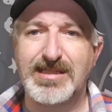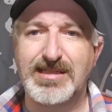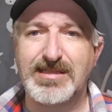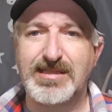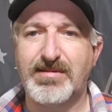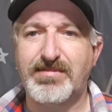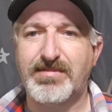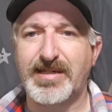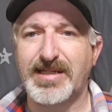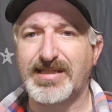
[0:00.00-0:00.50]
and
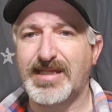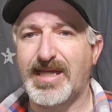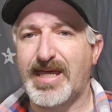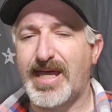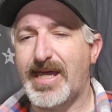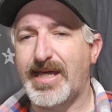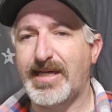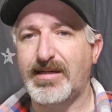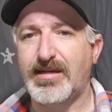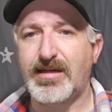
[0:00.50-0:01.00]
stuff like
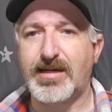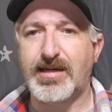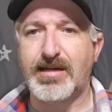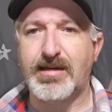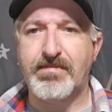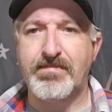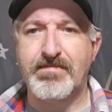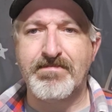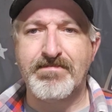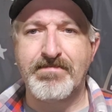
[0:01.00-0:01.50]
that. I
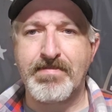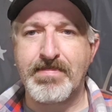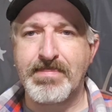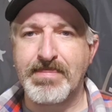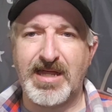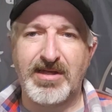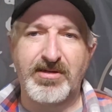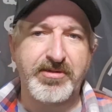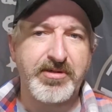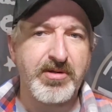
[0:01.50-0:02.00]

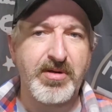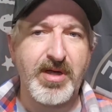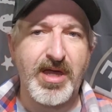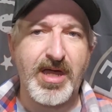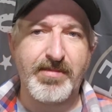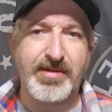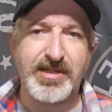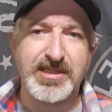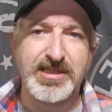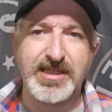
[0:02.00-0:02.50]
don't know
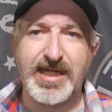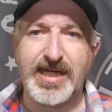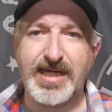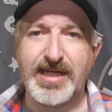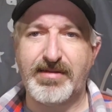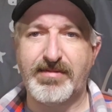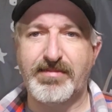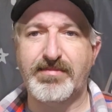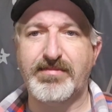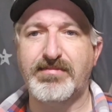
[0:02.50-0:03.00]
how much
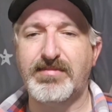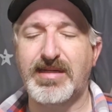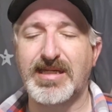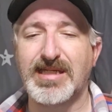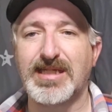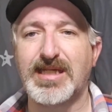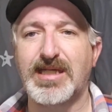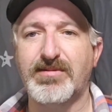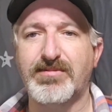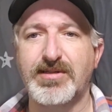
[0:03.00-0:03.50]
that
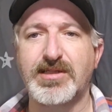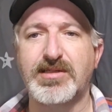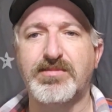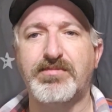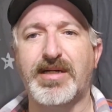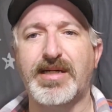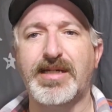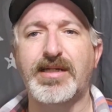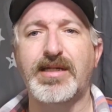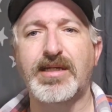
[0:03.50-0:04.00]
makes a difference,
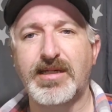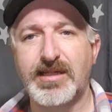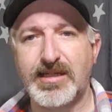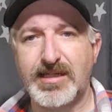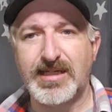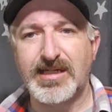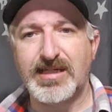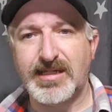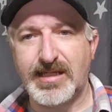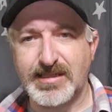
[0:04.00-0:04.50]
but
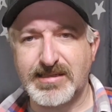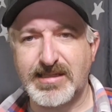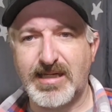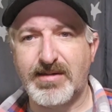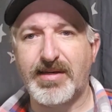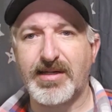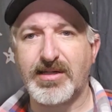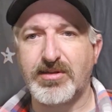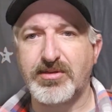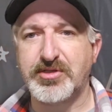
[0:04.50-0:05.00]
next
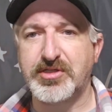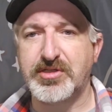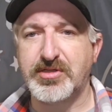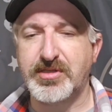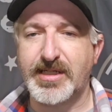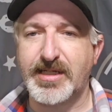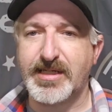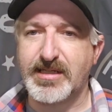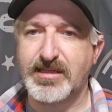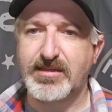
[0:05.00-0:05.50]
time I go shoot
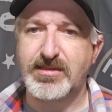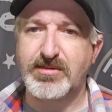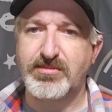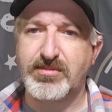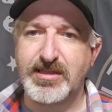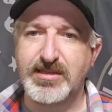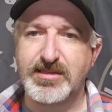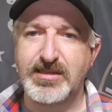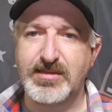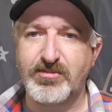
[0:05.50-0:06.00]
it, I'm going to
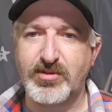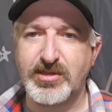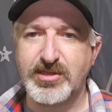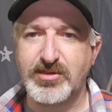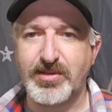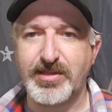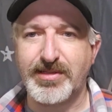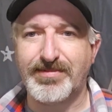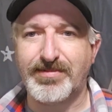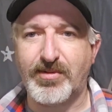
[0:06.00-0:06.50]
run some
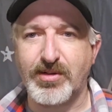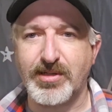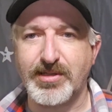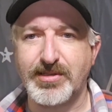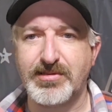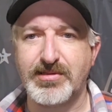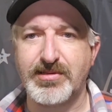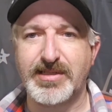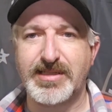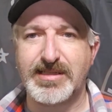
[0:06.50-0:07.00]
124
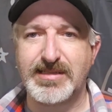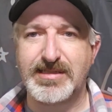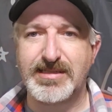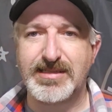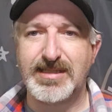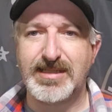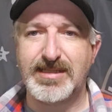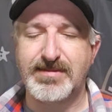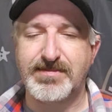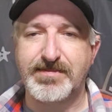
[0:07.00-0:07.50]
through it to
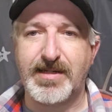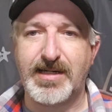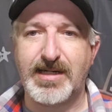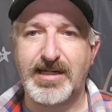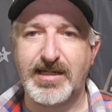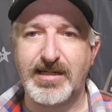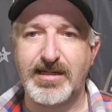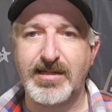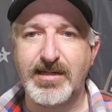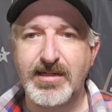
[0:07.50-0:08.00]
see if
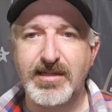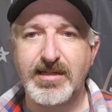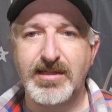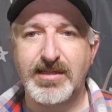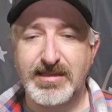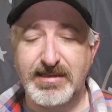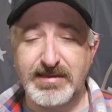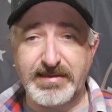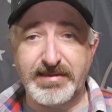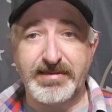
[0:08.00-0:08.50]
the
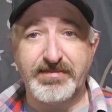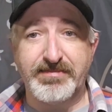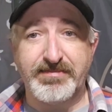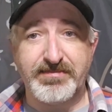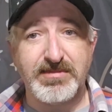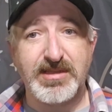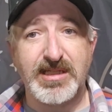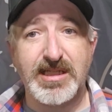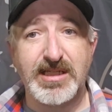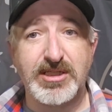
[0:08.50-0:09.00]

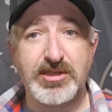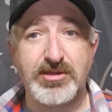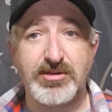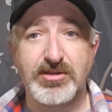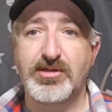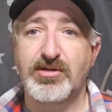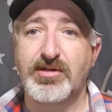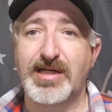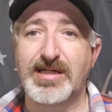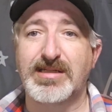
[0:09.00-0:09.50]
issues
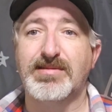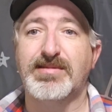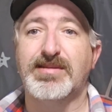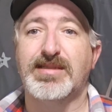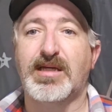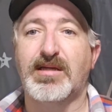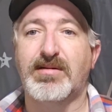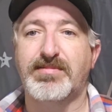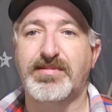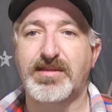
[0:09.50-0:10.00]
correct
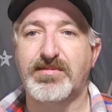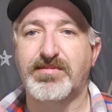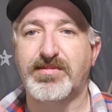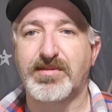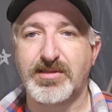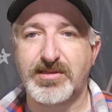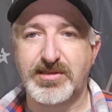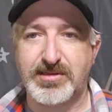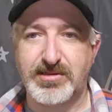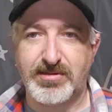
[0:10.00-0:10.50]
itself in the
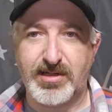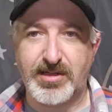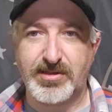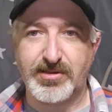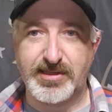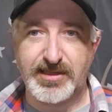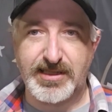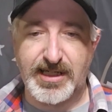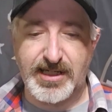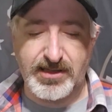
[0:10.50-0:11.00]
first
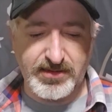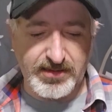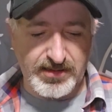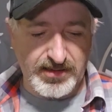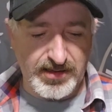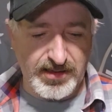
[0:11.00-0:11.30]
200 there.